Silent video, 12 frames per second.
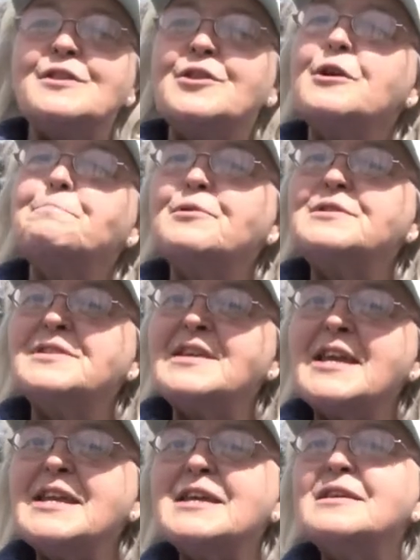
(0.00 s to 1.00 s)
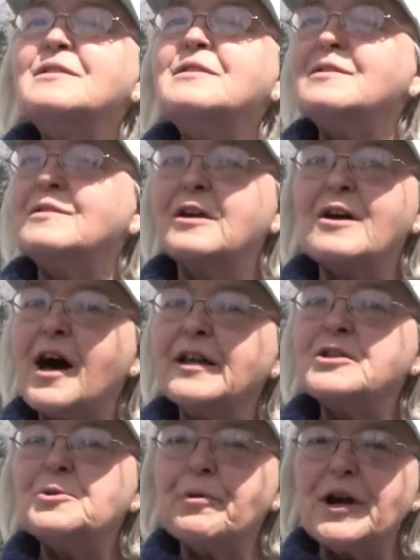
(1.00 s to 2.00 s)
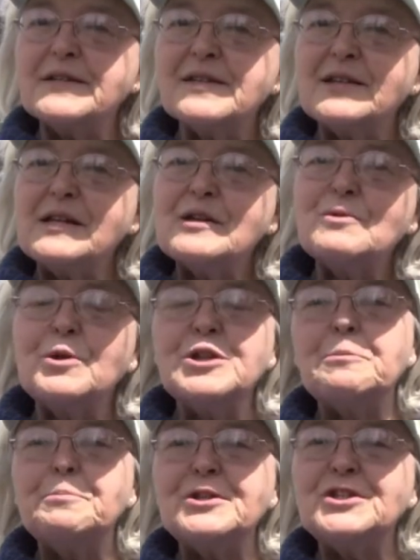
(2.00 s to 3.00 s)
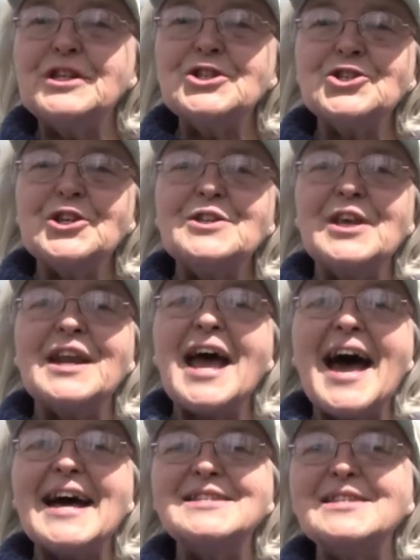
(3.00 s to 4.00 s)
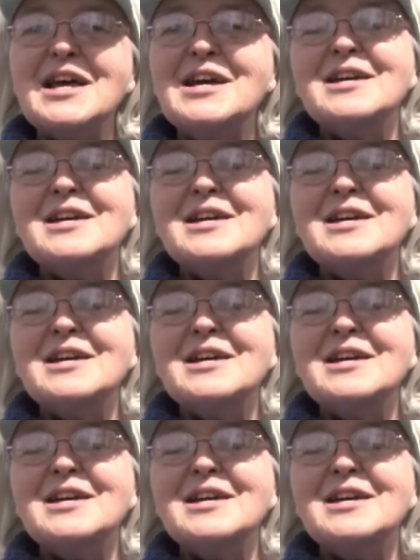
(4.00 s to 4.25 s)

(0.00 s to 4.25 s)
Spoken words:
They're presenting the college president with a petition that has